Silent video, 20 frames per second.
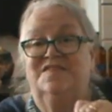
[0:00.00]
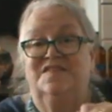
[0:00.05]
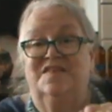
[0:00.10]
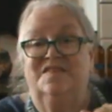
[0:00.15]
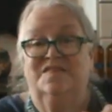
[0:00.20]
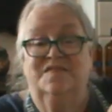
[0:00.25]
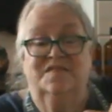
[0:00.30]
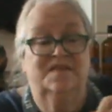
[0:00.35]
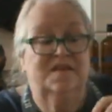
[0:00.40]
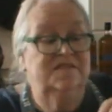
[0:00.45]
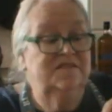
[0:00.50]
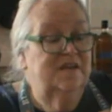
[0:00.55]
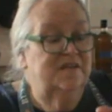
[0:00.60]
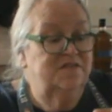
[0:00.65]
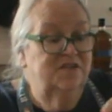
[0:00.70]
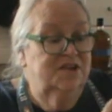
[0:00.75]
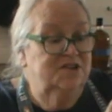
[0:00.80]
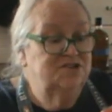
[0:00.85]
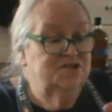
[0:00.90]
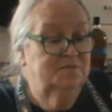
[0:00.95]
It
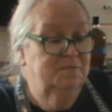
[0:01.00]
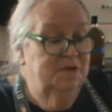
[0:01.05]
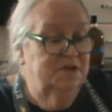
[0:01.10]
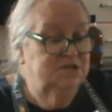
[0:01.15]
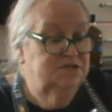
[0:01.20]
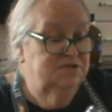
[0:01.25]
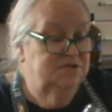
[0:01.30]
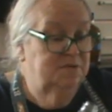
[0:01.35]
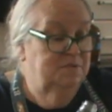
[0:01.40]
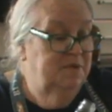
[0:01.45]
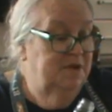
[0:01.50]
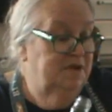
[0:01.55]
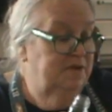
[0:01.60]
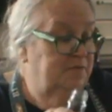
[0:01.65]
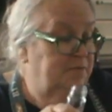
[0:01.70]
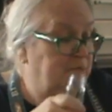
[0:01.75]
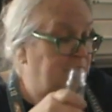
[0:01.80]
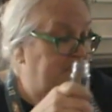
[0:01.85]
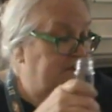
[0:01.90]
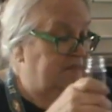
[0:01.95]
does not do much to me
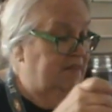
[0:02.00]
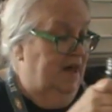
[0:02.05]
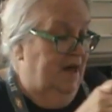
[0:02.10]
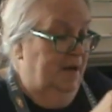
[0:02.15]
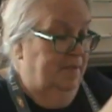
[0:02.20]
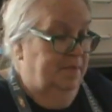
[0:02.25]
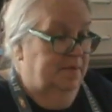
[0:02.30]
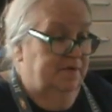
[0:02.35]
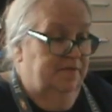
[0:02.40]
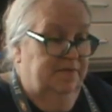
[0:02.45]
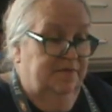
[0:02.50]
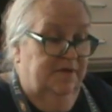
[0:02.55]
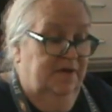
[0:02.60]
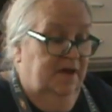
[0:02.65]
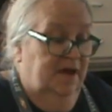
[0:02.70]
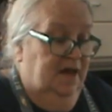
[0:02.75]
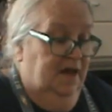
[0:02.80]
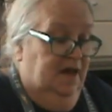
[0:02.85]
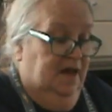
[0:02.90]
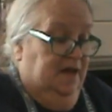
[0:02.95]
to break the habit of
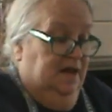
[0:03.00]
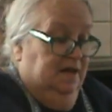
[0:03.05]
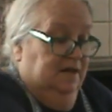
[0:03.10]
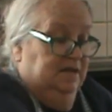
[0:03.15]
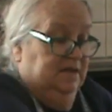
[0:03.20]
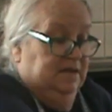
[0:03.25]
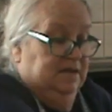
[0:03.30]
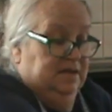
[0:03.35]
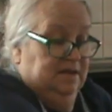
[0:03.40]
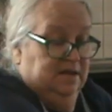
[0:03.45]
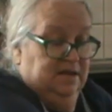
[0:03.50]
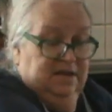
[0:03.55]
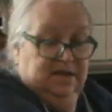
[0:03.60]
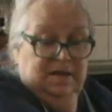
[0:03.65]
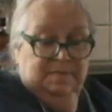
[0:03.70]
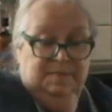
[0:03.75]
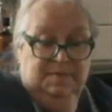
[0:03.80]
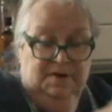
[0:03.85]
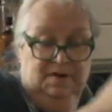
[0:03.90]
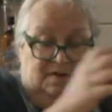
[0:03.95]

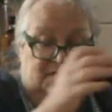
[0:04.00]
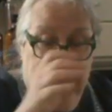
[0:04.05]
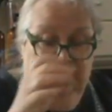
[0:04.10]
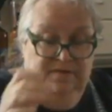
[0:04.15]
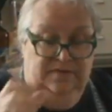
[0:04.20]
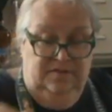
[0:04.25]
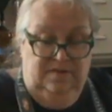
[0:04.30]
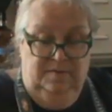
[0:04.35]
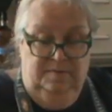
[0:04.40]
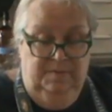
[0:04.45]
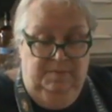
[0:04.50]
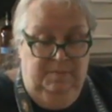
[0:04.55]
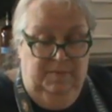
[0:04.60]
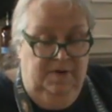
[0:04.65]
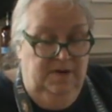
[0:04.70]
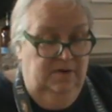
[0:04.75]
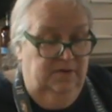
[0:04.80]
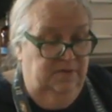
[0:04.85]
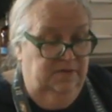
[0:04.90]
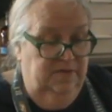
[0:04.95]
keeping all these stupid
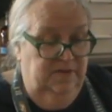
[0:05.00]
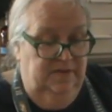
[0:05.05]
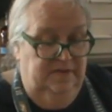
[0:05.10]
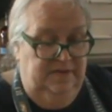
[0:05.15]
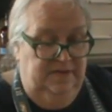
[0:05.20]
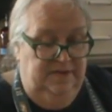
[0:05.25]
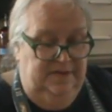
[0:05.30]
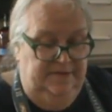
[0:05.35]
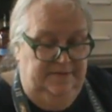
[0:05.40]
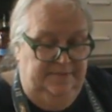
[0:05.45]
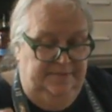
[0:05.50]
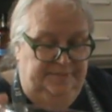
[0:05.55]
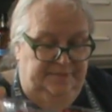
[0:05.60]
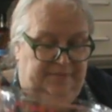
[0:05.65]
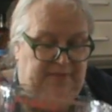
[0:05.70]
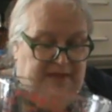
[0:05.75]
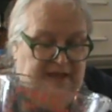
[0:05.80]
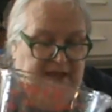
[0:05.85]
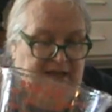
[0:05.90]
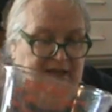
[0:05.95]
bottles, does it?
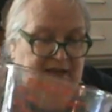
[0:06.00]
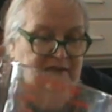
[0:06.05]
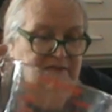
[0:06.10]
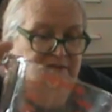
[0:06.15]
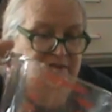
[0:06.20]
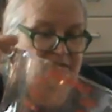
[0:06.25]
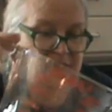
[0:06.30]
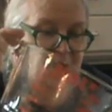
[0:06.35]
See,